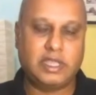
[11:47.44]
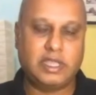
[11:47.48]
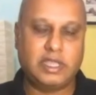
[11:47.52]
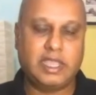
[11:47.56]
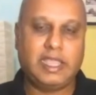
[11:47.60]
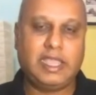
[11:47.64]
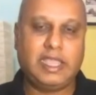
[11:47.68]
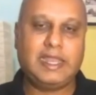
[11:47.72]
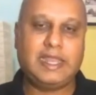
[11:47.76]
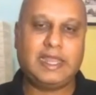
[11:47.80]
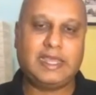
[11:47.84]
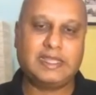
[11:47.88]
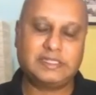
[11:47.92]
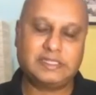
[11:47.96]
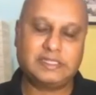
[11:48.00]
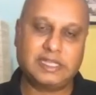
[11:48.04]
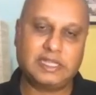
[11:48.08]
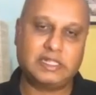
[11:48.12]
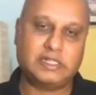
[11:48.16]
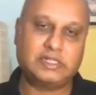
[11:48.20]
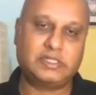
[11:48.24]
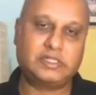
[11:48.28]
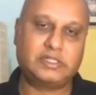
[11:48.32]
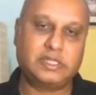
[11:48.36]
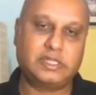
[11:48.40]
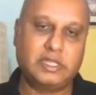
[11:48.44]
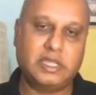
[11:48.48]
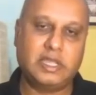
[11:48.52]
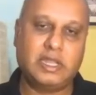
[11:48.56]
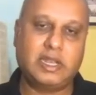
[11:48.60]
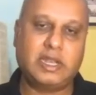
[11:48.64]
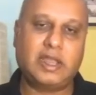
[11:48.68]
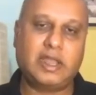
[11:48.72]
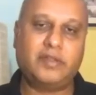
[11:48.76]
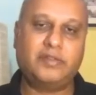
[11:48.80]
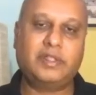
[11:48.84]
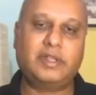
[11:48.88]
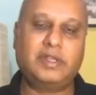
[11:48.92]
In essence,
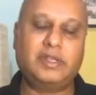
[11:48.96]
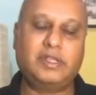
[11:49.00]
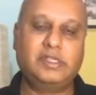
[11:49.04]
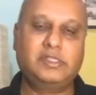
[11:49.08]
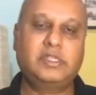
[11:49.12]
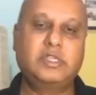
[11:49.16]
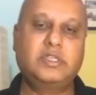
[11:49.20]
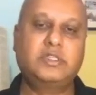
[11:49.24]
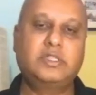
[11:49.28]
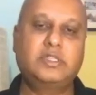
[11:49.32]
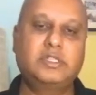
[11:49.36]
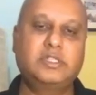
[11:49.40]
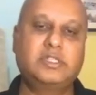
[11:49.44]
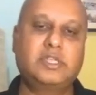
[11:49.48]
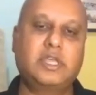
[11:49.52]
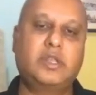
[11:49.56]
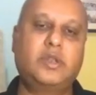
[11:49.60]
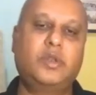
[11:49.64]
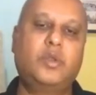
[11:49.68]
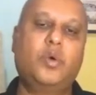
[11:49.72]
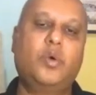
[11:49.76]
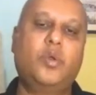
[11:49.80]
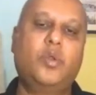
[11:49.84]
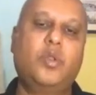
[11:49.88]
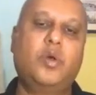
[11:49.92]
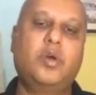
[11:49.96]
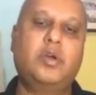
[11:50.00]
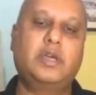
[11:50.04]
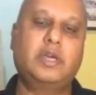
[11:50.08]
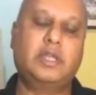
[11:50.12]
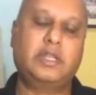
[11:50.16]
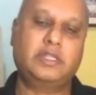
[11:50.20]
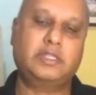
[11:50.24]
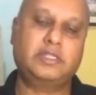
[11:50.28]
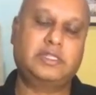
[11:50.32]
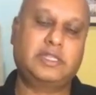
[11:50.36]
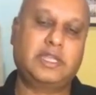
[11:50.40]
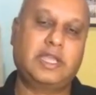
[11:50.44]
now the decisions are no longer in
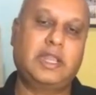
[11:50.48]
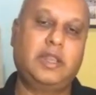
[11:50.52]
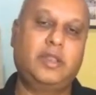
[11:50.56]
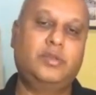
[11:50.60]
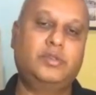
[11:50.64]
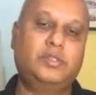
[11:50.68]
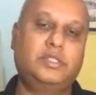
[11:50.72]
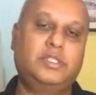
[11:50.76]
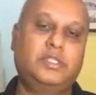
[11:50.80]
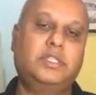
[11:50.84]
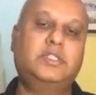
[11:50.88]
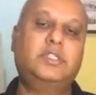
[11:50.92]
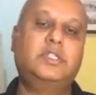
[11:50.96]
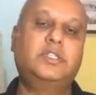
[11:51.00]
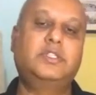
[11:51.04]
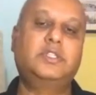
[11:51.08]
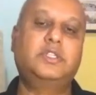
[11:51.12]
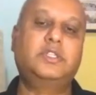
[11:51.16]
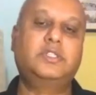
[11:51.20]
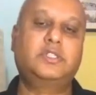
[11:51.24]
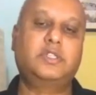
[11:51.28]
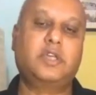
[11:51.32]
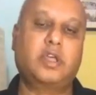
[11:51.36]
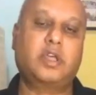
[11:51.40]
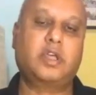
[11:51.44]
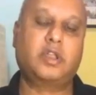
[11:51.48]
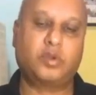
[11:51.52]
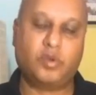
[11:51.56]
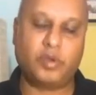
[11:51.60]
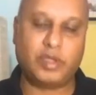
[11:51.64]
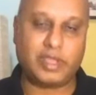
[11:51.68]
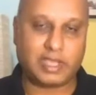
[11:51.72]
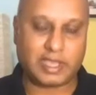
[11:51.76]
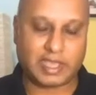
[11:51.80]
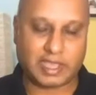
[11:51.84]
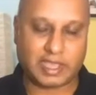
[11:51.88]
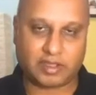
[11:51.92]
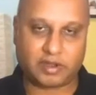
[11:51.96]
silos. Decisions are
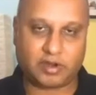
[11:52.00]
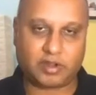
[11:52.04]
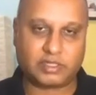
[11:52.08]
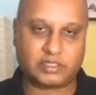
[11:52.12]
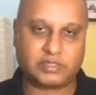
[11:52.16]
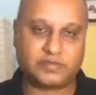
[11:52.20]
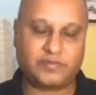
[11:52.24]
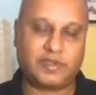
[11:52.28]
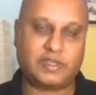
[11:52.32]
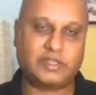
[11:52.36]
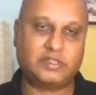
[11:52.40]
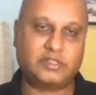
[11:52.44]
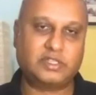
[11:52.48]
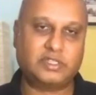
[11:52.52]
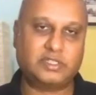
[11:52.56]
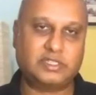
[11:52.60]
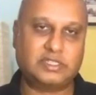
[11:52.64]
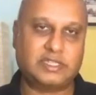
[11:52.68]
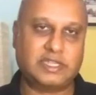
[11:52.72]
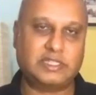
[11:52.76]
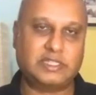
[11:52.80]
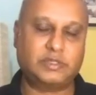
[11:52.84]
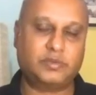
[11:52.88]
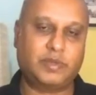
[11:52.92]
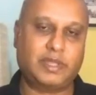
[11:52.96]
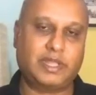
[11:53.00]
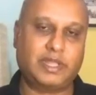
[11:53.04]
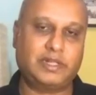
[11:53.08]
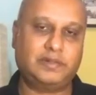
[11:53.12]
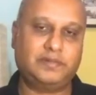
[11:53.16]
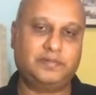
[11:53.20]
going across functions as well.